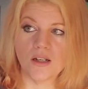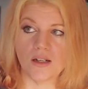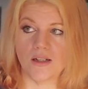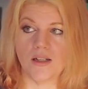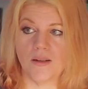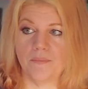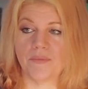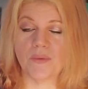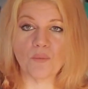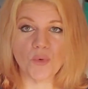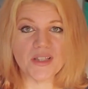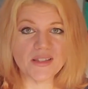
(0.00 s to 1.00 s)
Um,
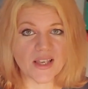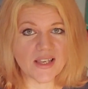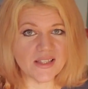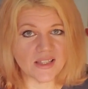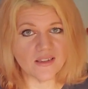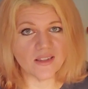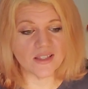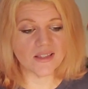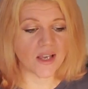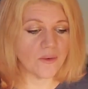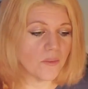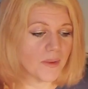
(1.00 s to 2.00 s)
once I did this,
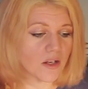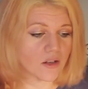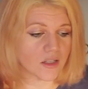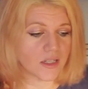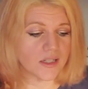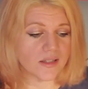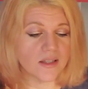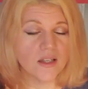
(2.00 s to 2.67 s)
I will be honest,